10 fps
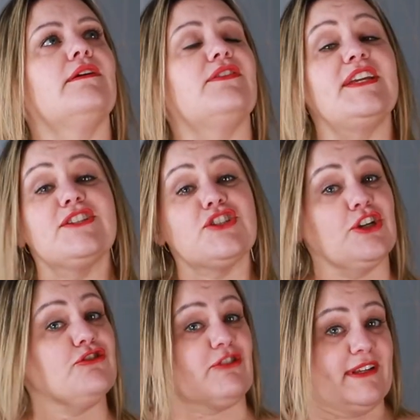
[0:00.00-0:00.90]
These
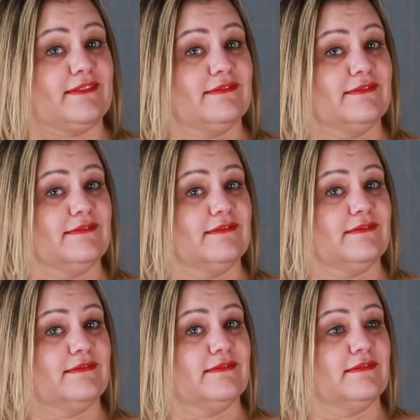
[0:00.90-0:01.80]
children
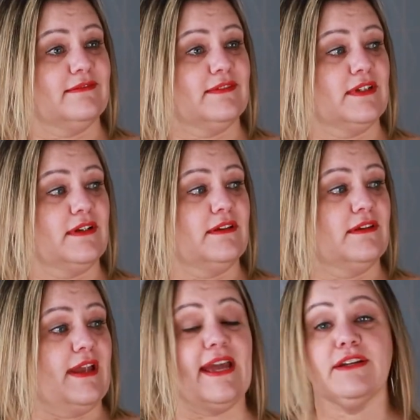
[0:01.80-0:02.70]

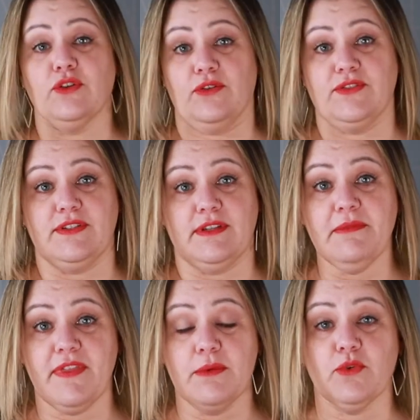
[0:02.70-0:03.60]
and adults, some
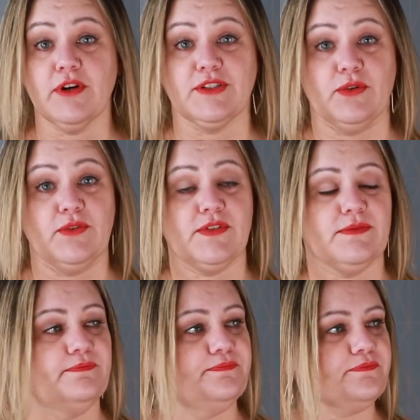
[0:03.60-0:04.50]
of them were adults,
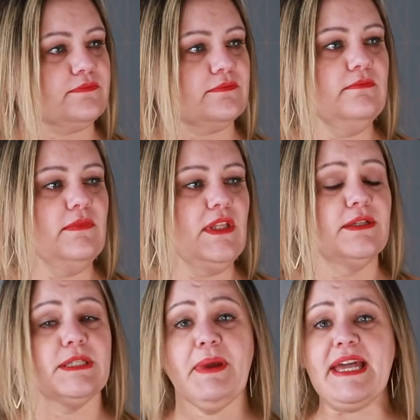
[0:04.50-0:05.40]

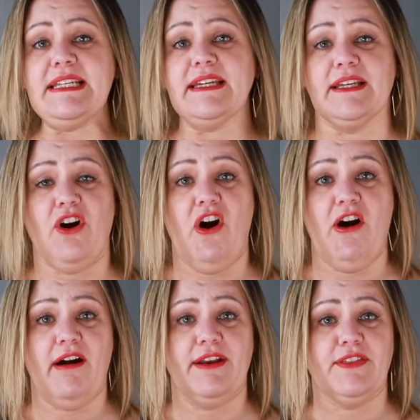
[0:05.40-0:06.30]
depended
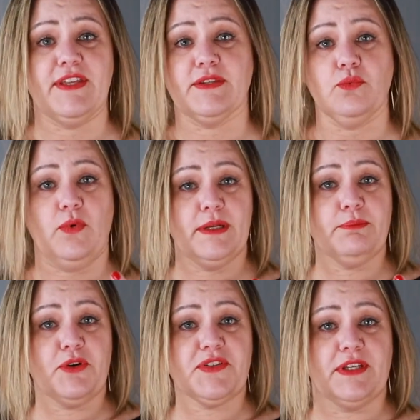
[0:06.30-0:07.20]
on this one
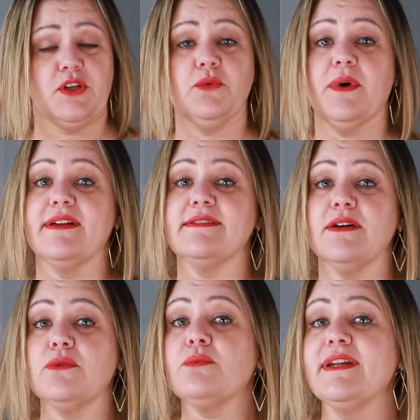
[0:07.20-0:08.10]
person who was
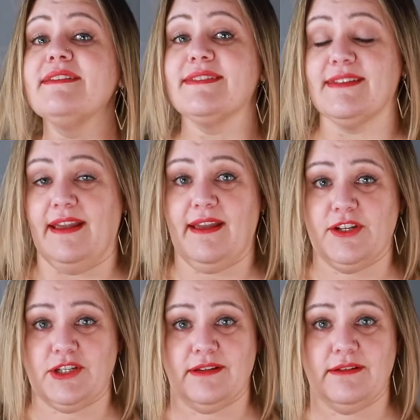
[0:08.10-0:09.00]
a real estate
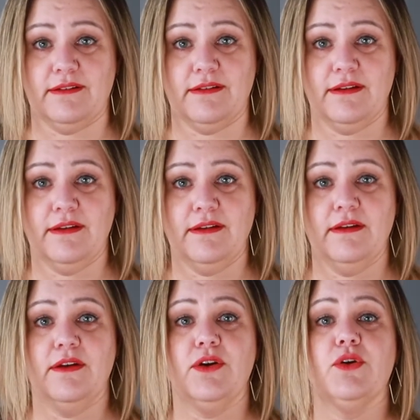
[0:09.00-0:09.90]
agent,
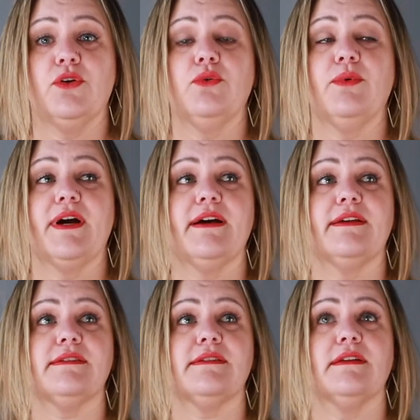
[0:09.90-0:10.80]
who
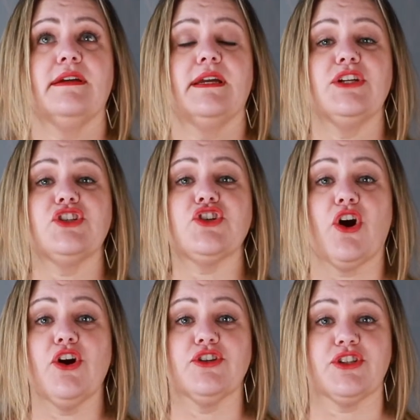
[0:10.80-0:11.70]
was in
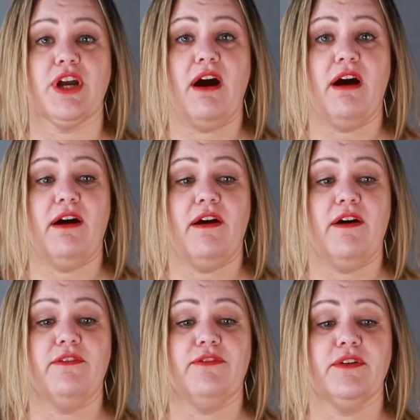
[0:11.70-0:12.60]
charge
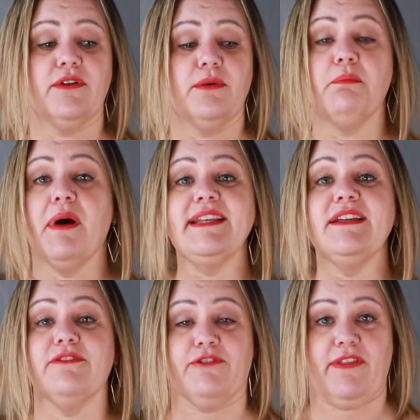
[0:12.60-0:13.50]
of
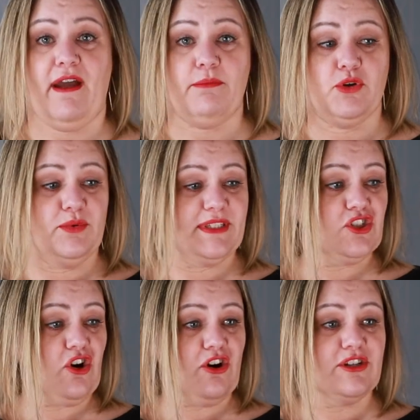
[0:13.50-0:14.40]
money for them, who was in
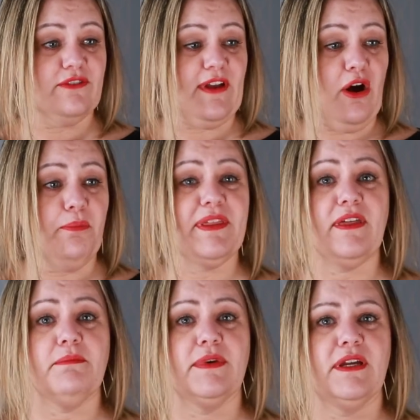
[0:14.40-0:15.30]
charge of helping them.